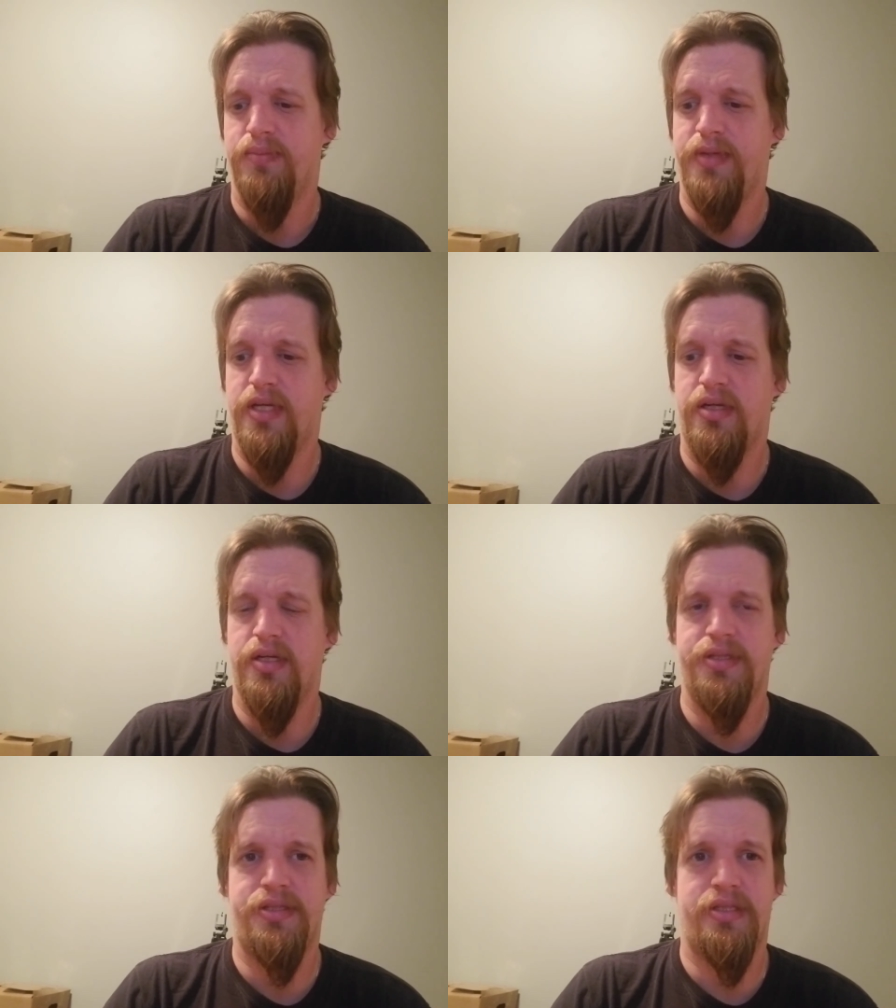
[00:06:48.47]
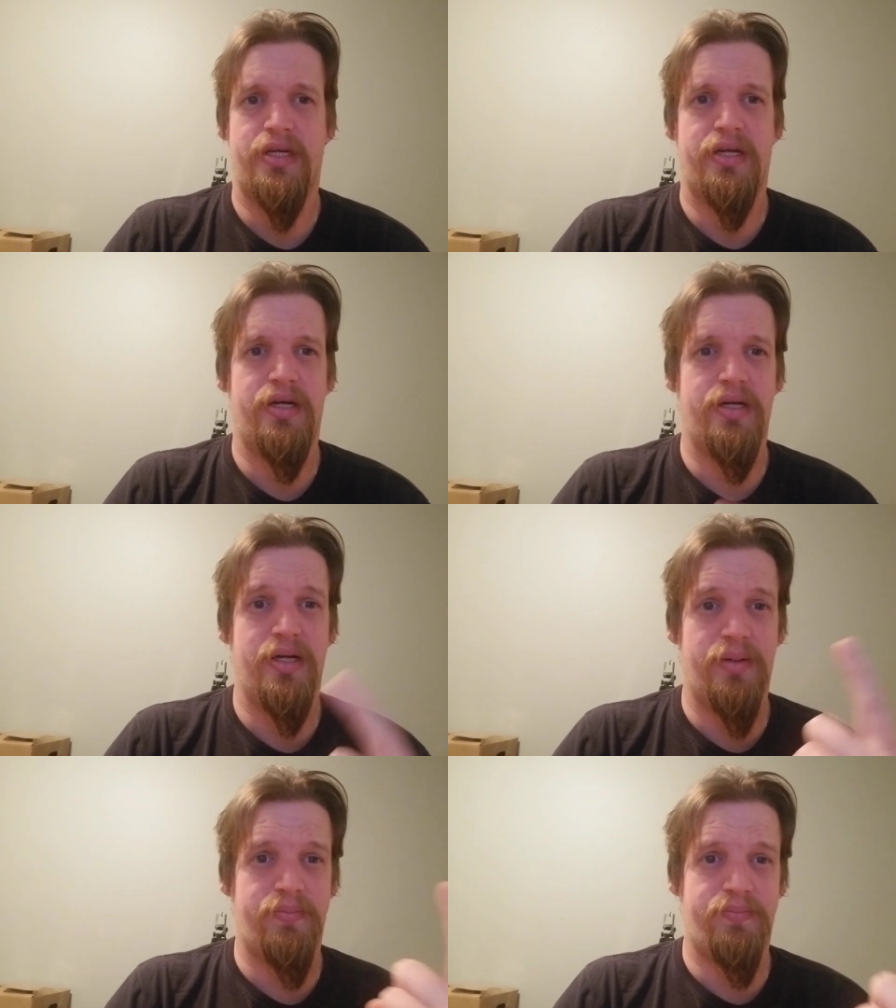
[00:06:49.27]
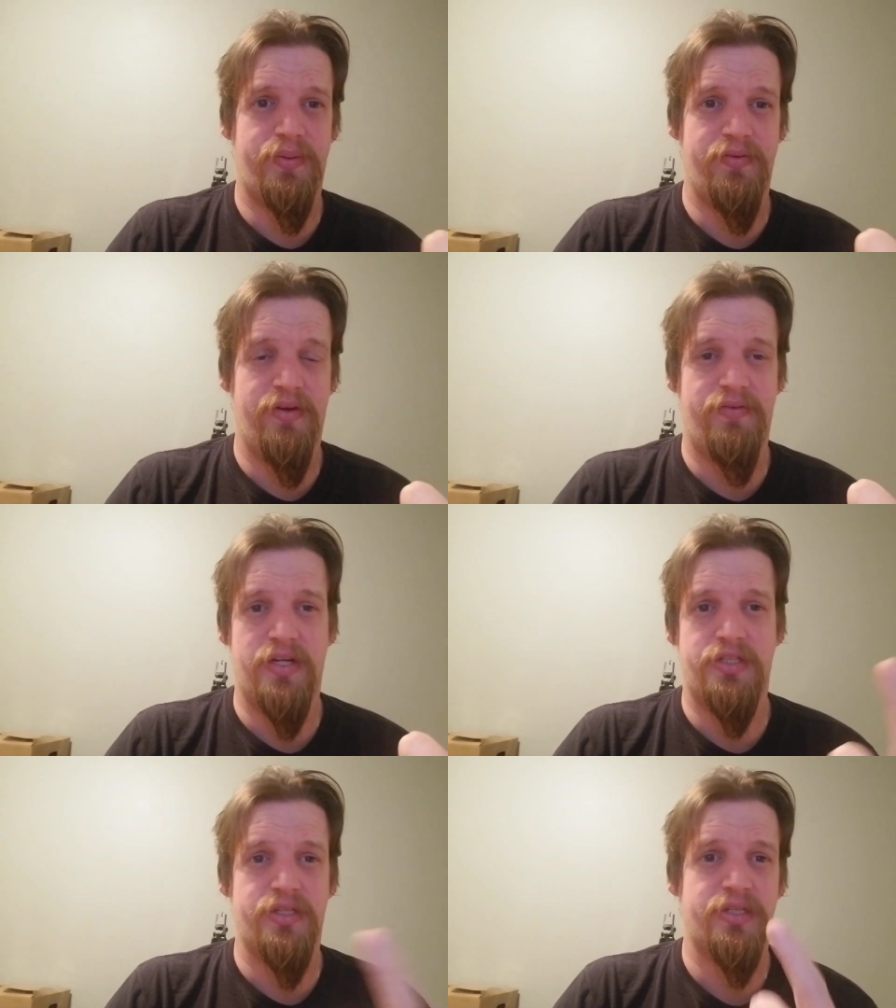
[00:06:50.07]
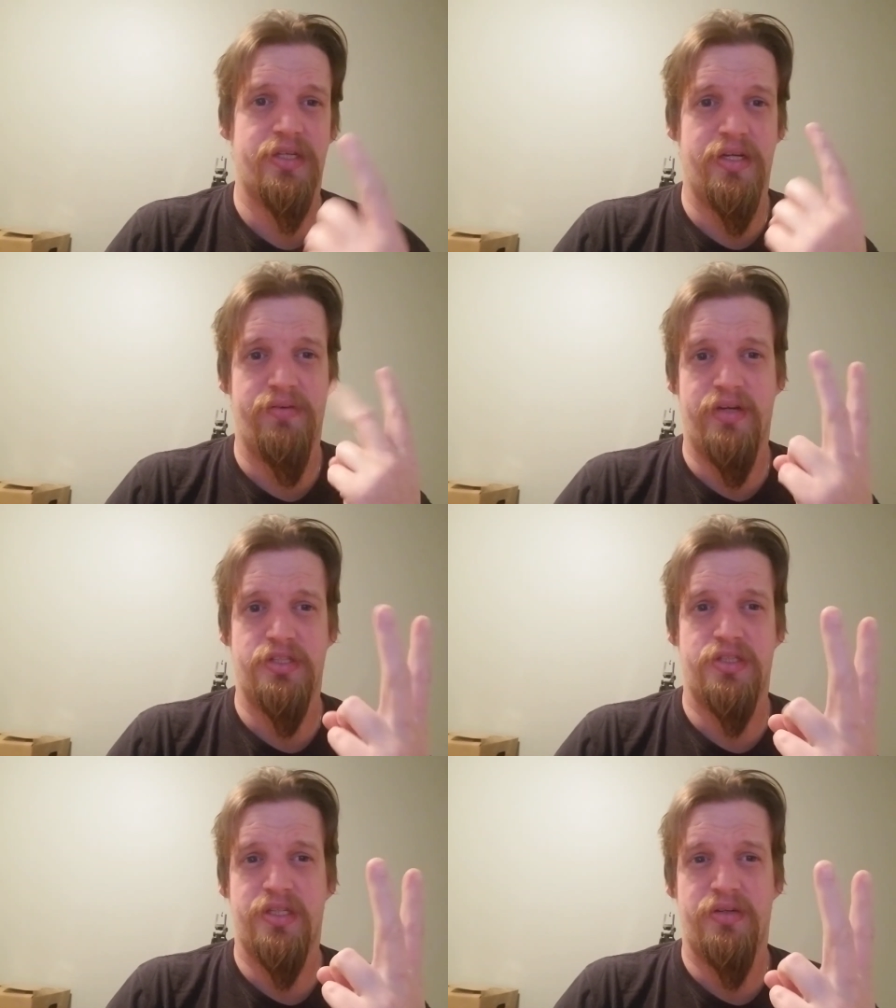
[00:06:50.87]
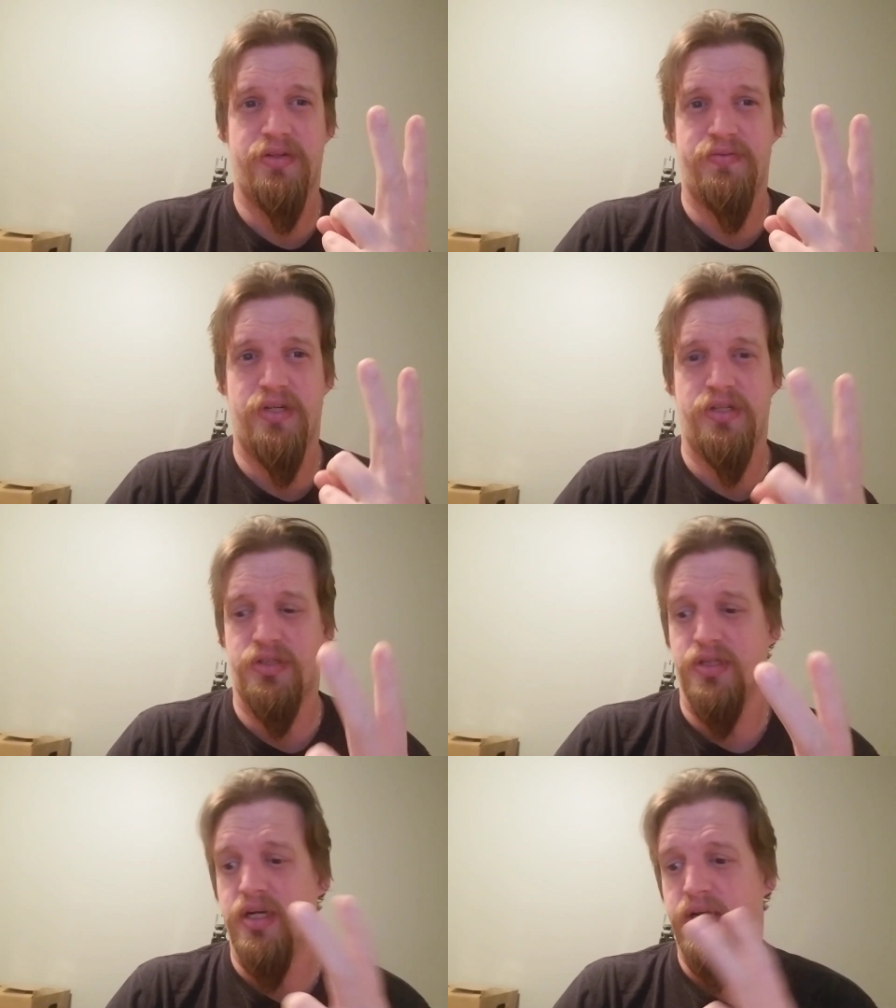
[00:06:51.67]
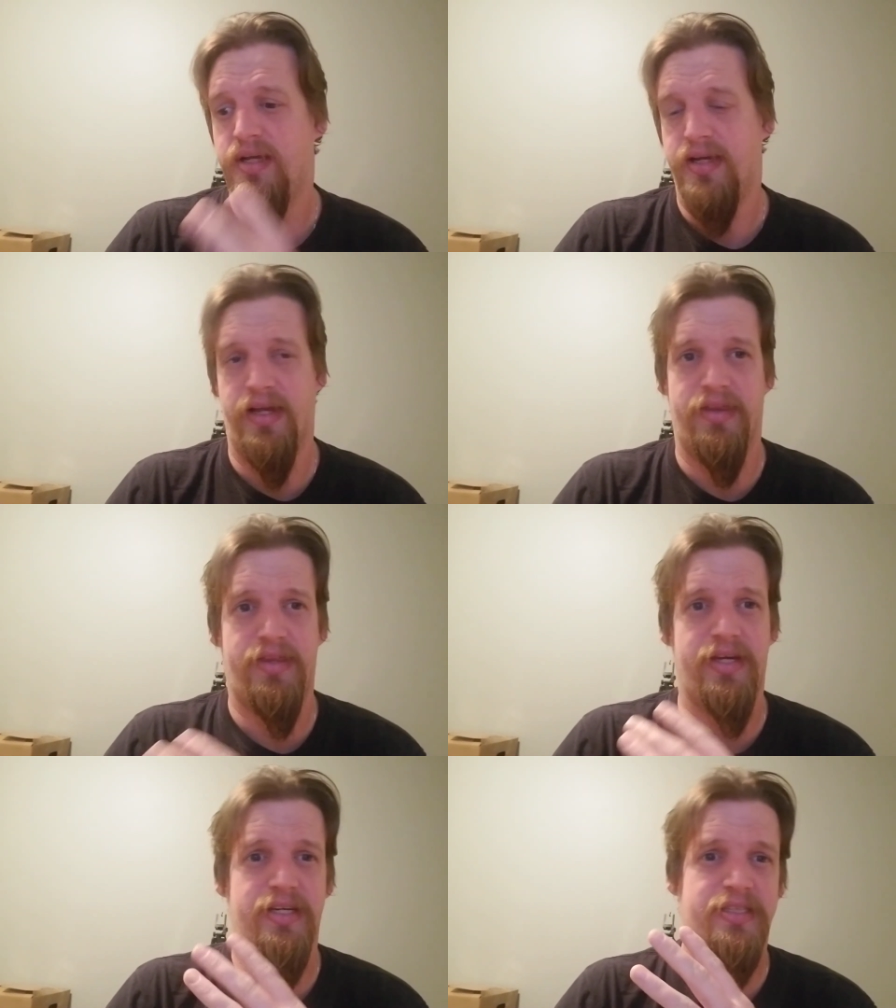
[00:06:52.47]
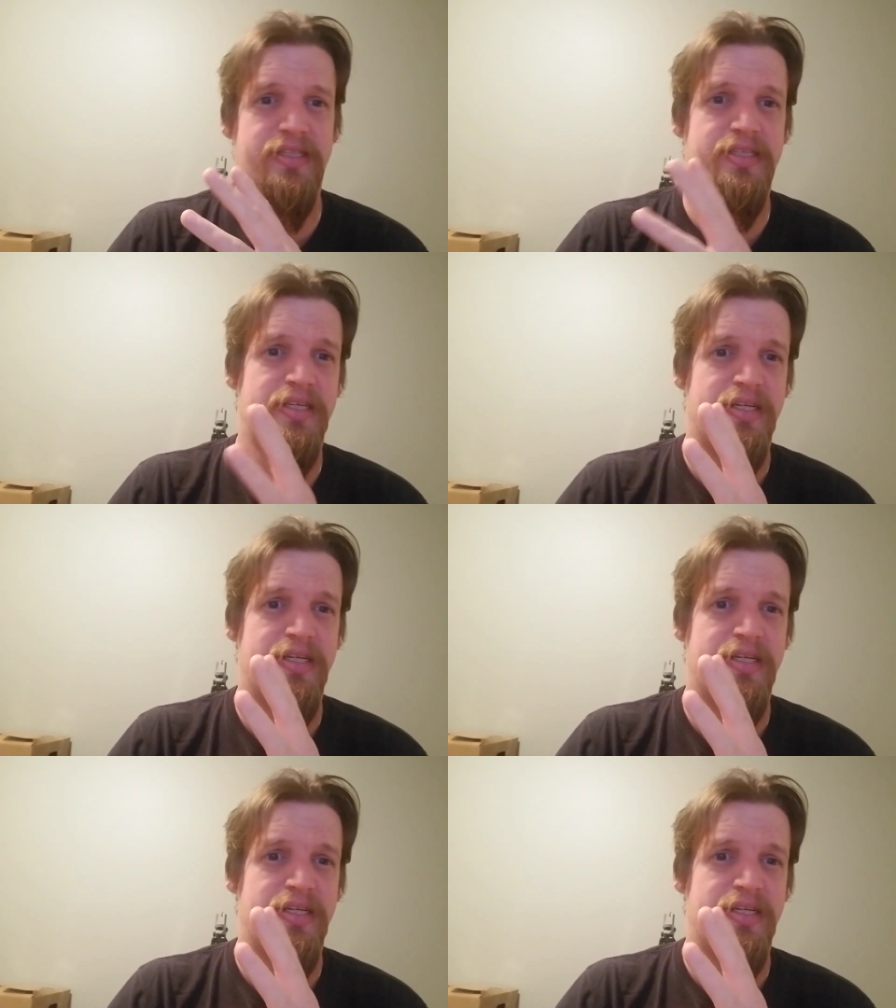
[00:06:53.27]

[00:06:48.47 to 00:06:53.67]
because like Avengers, Avengers: Age of Ultron, and this,